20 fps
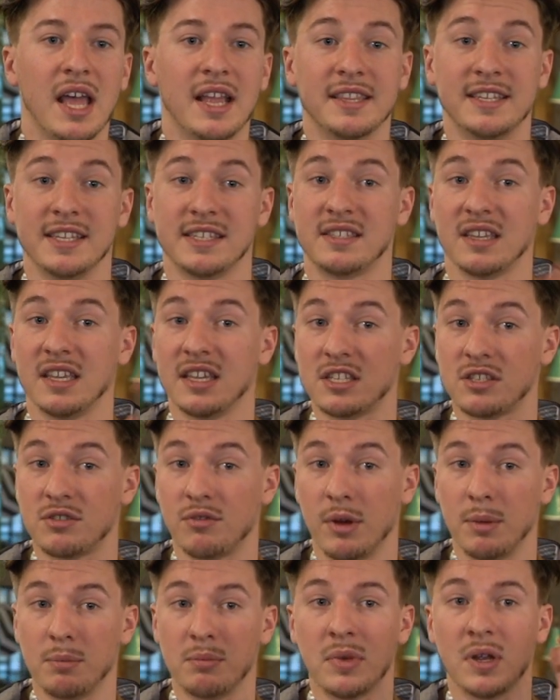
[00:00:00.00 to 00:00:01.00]
These
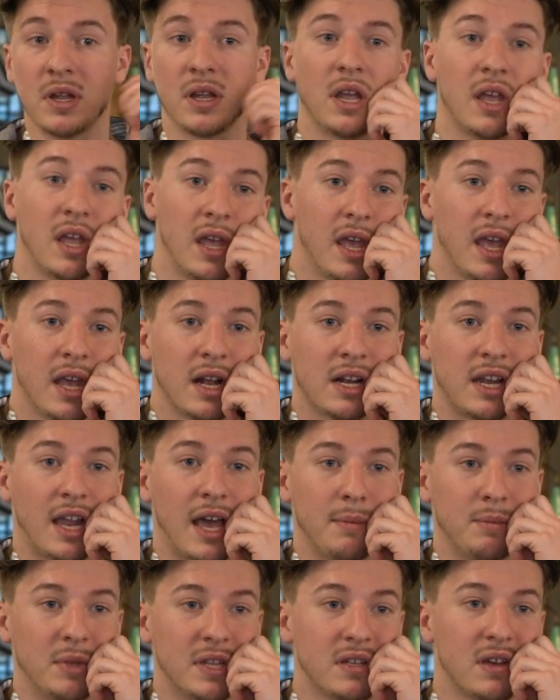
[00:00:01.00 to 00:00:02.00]
extreme
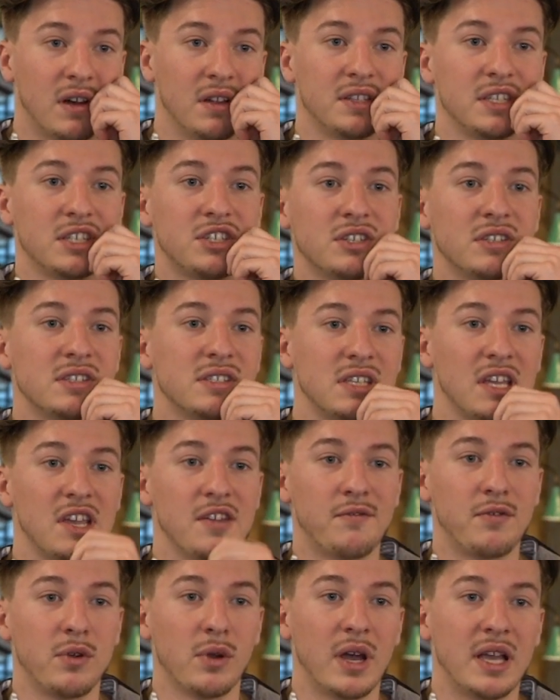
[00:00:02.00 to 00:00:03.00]
climate conditions
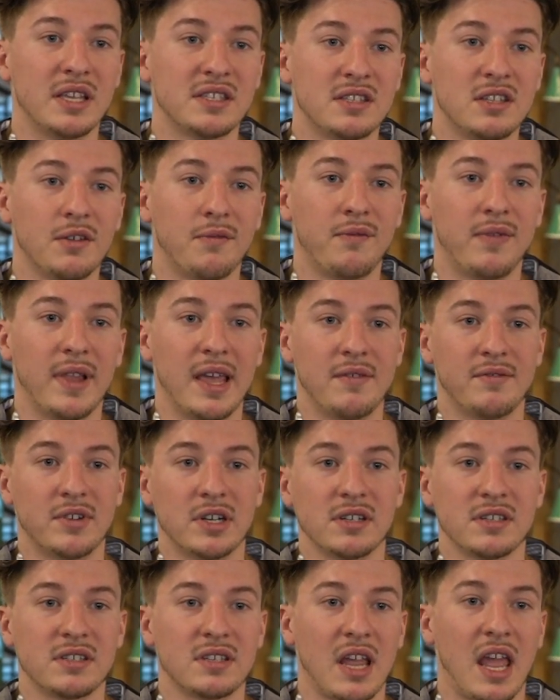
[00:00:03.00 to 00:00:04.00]
influence the
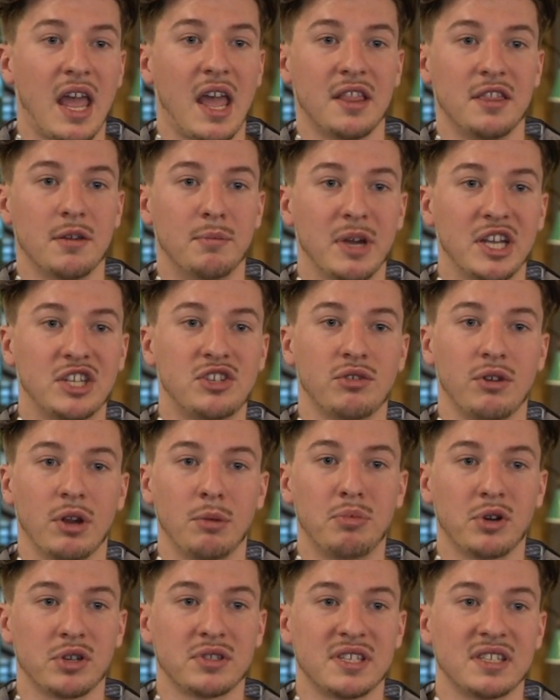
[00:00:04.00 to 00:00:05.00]
flavors and the maturing
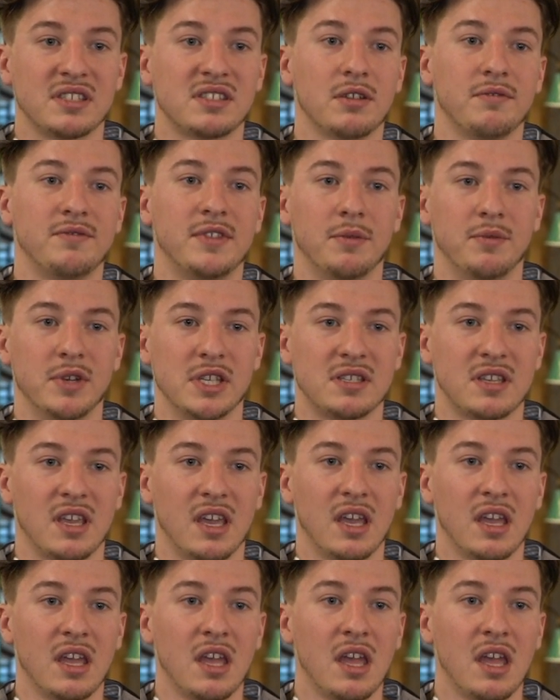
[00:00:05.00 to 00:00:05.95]
process of the whiskey.